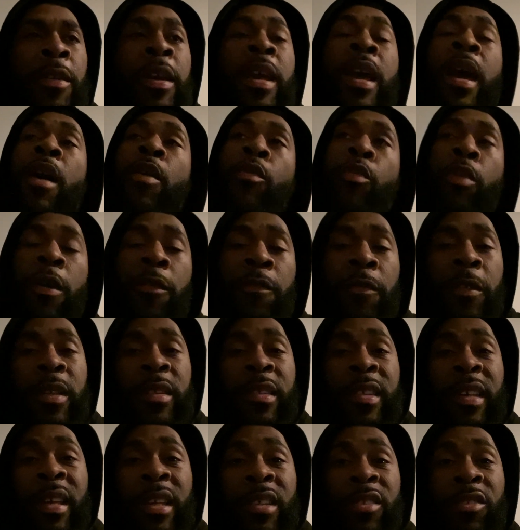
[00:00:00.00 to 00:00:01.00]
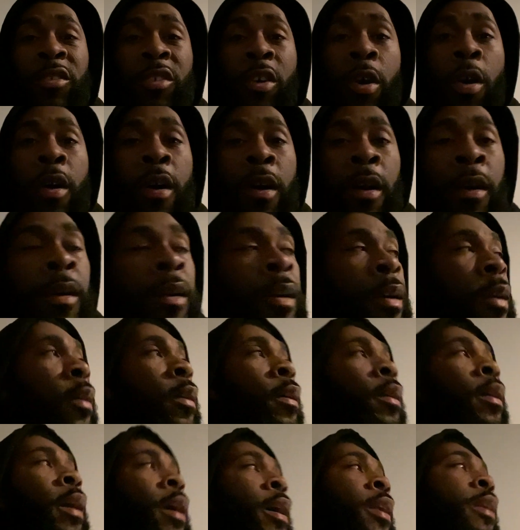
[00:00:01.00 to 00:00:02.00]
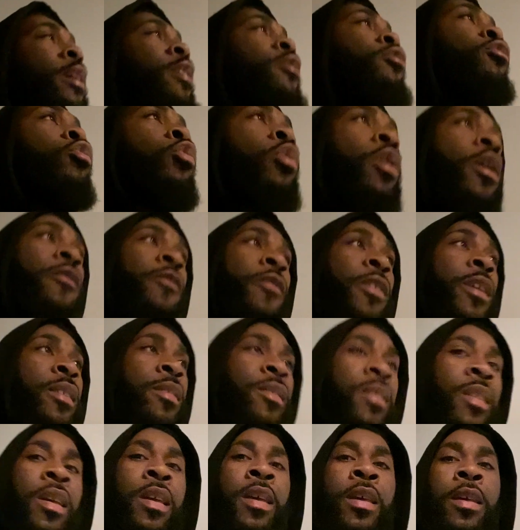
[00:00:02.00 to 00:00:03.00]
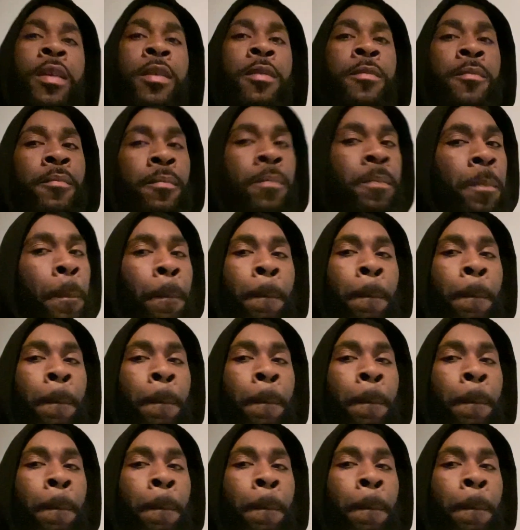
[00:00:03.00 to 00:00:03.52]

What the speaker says: He had 115 Scar, and his 115,